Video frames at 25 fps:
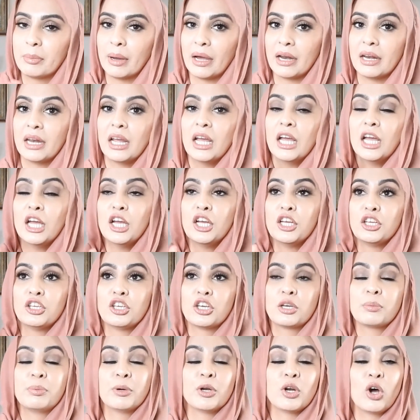But
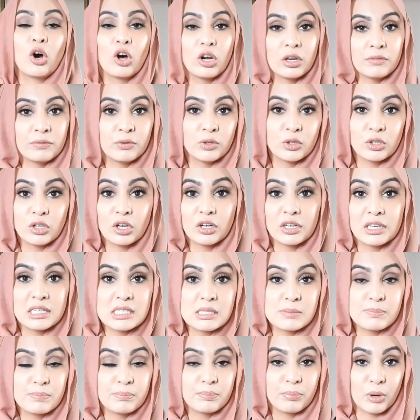you can put olive oil on
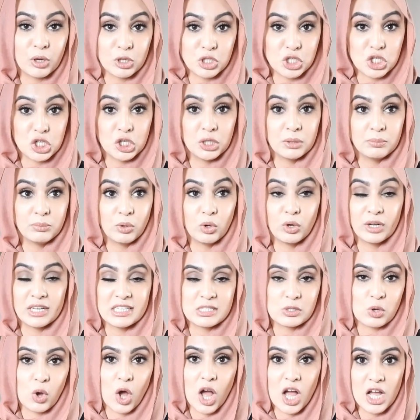his bottom, or
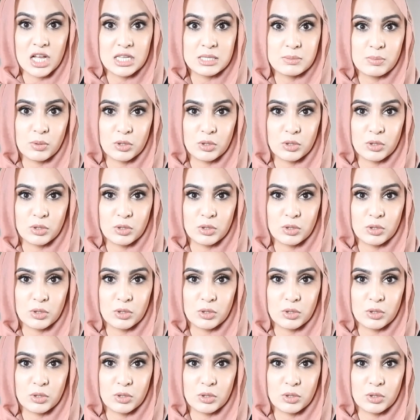his or hers